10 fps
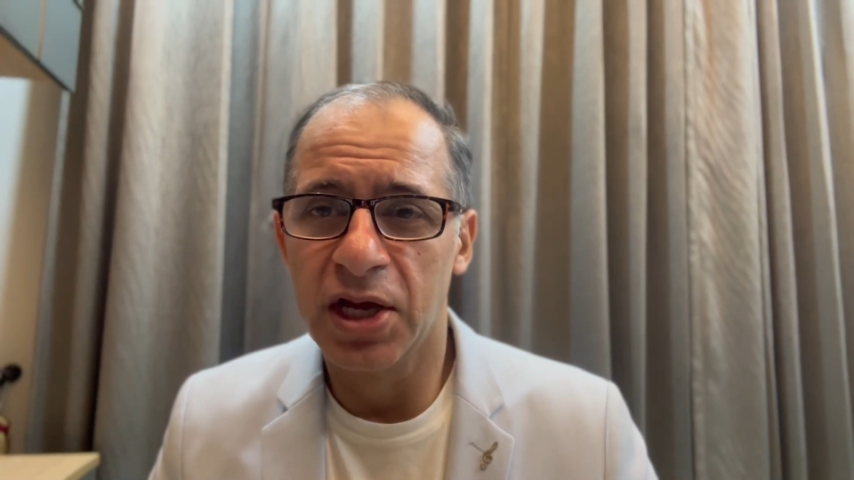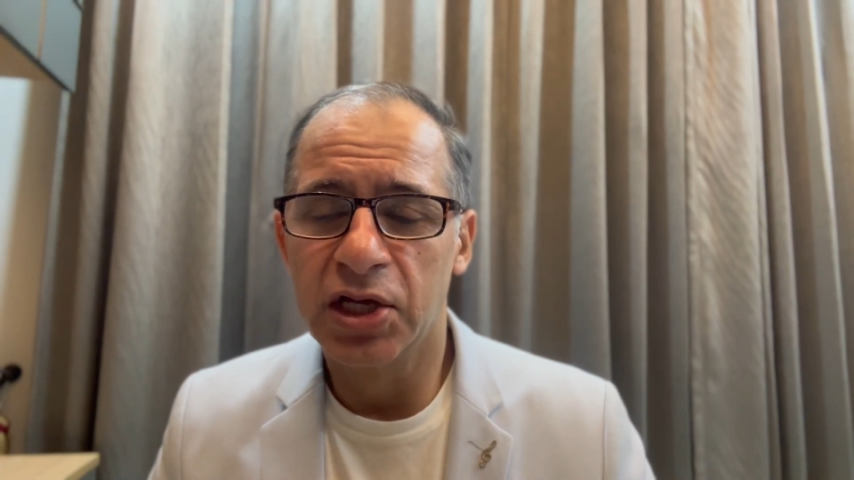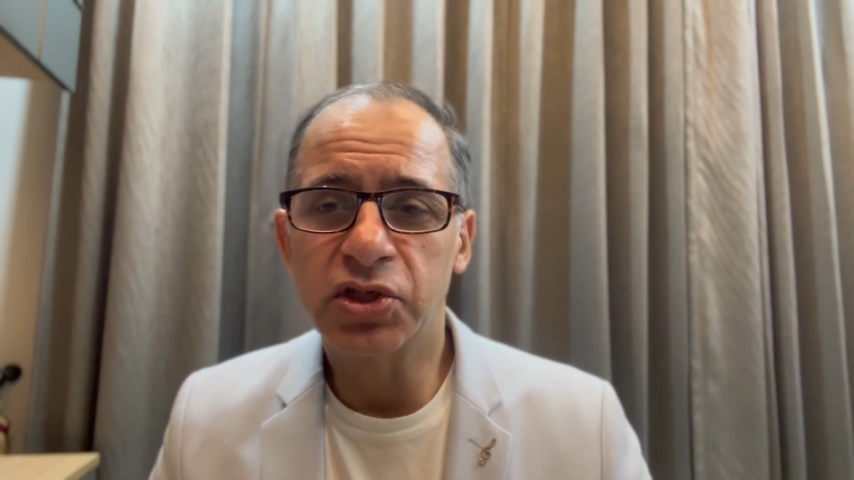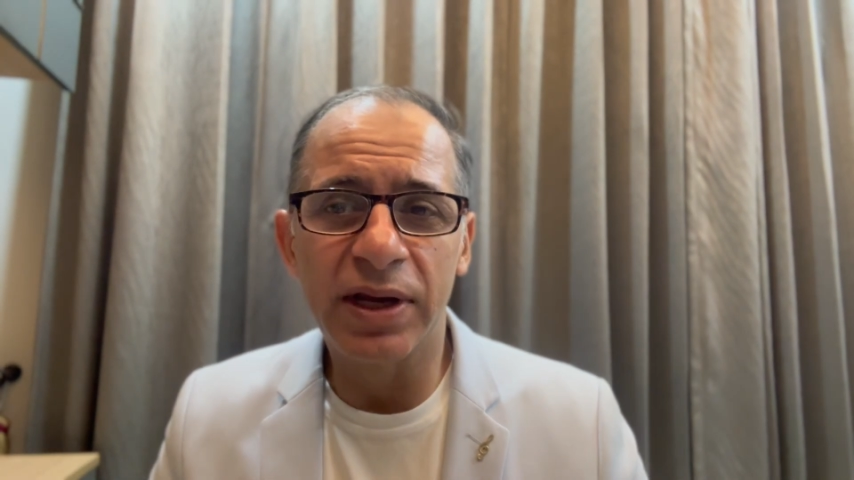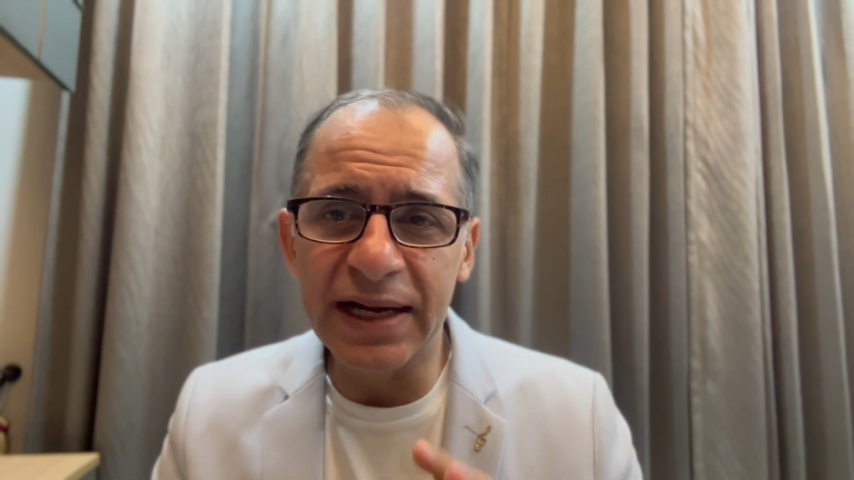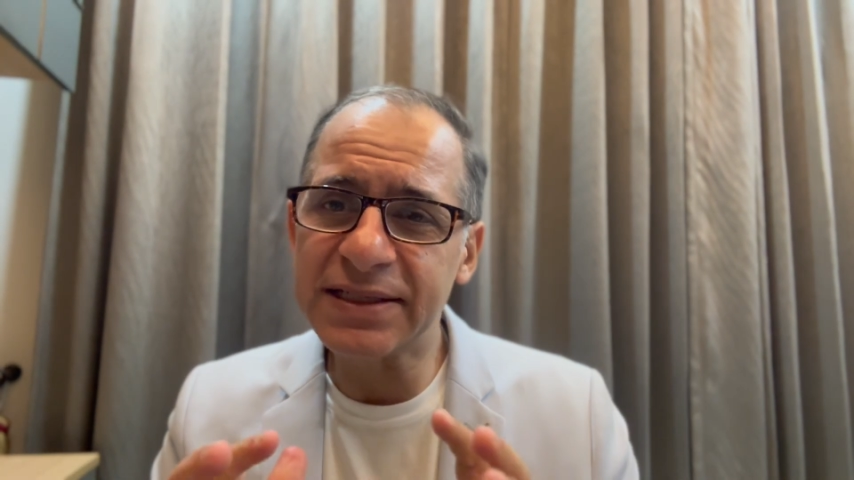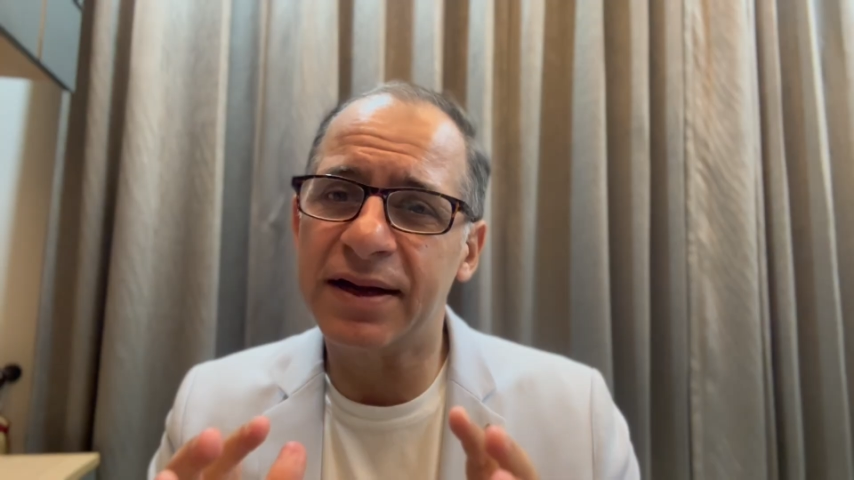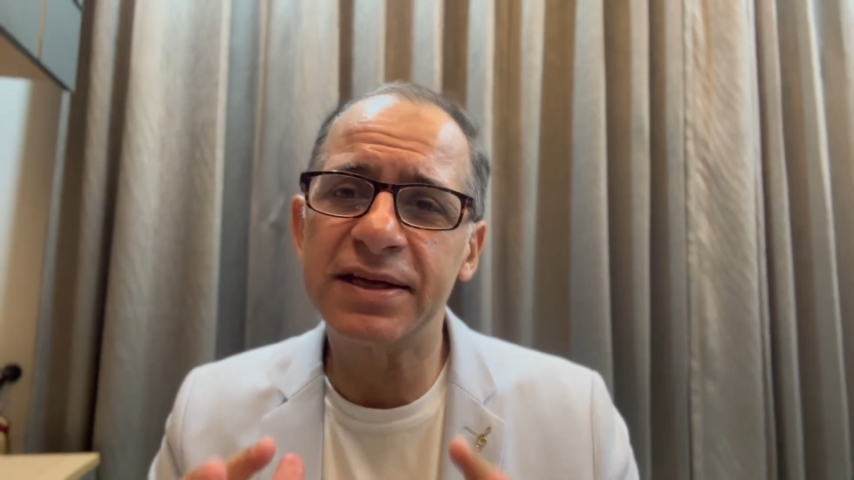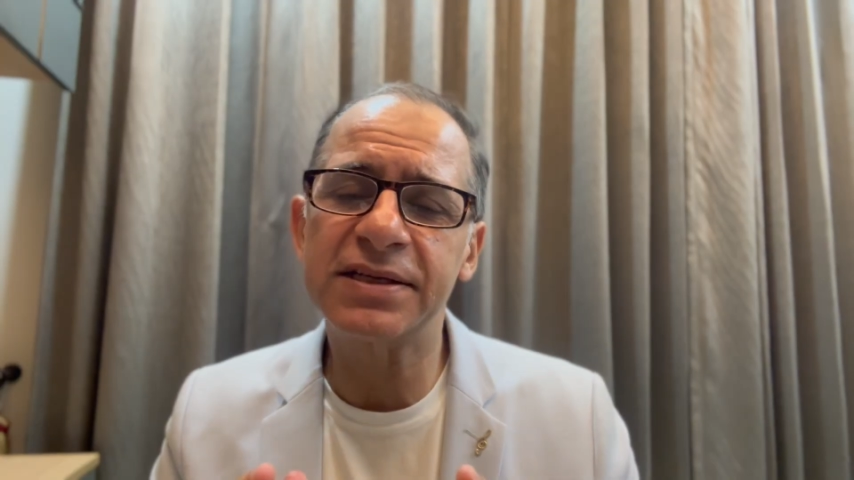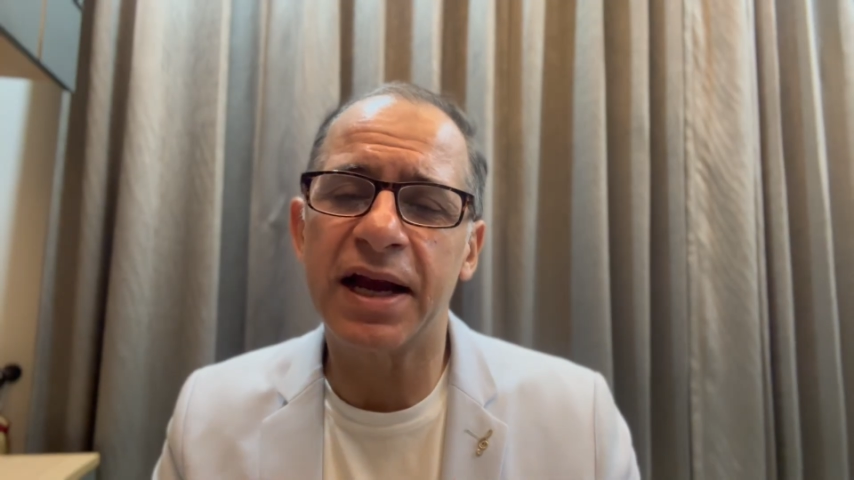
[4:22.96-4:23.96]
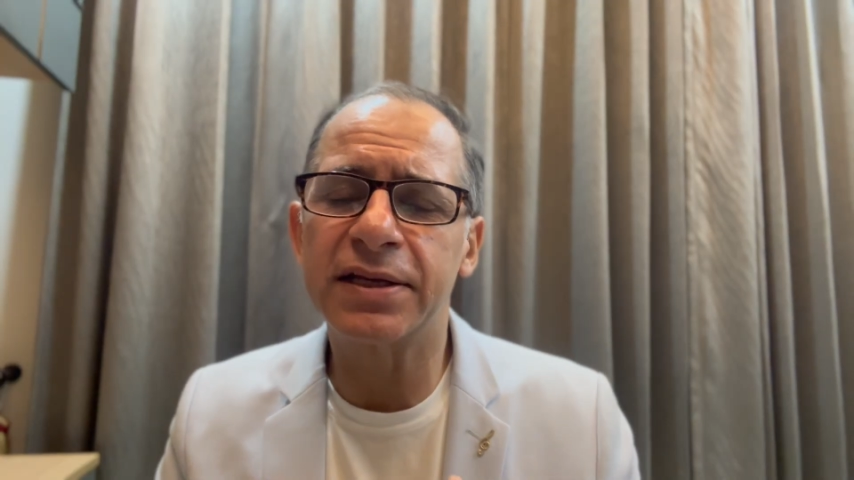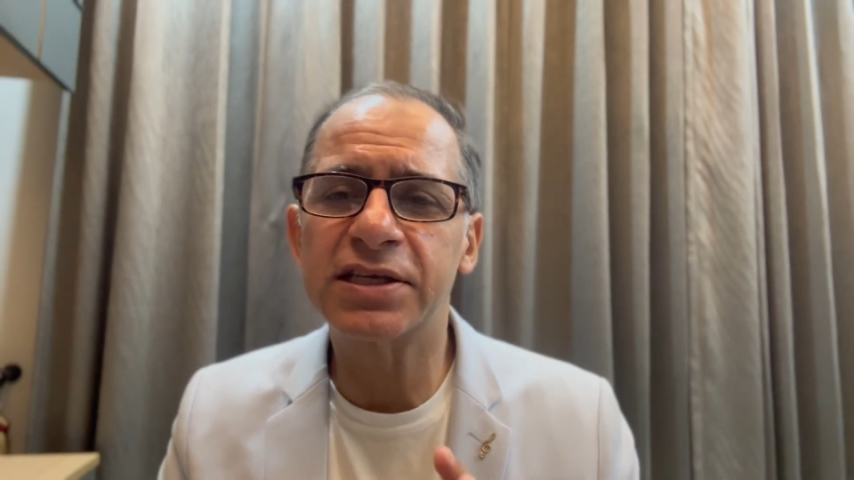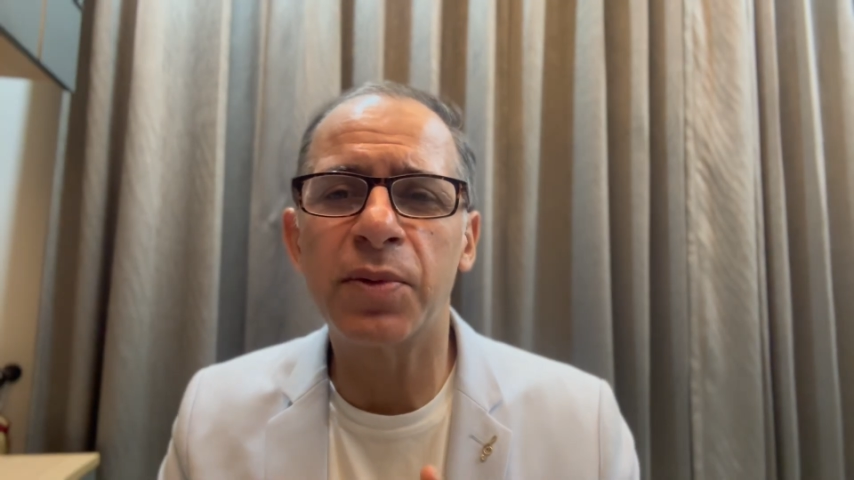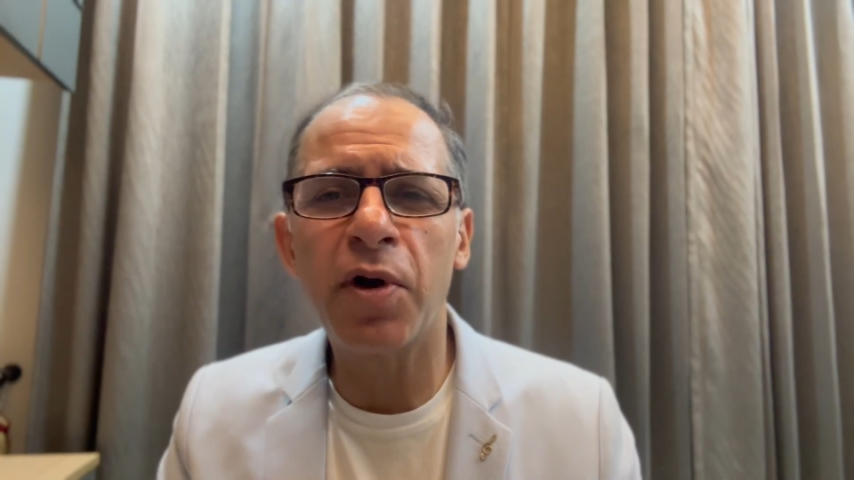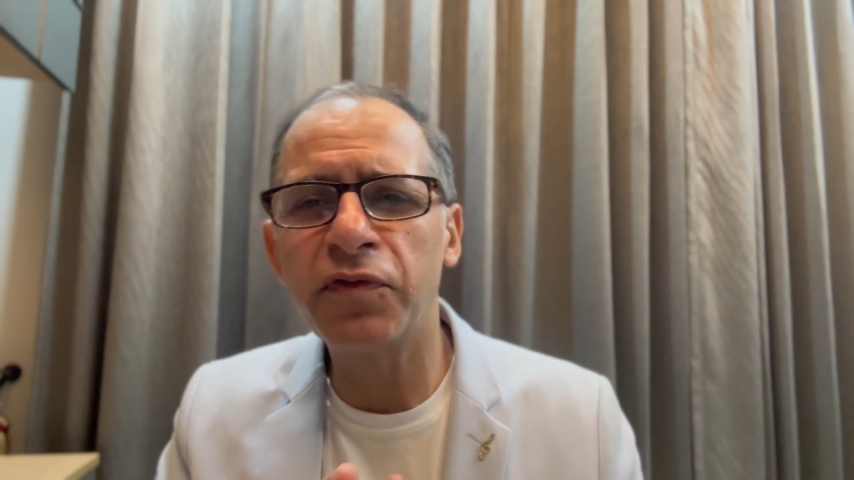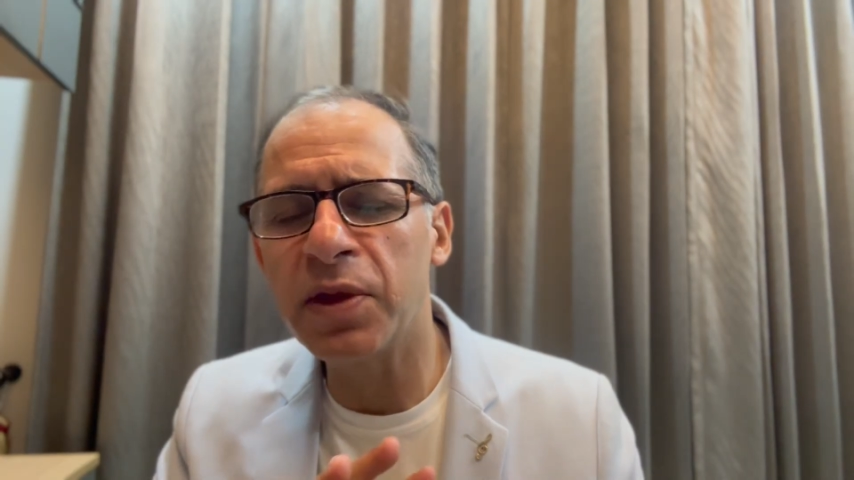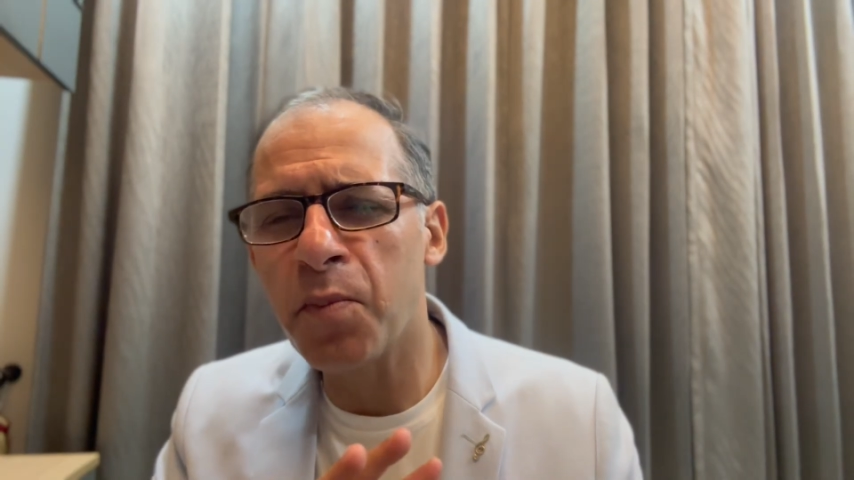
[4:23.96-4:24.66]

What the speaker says: So let's understand some of the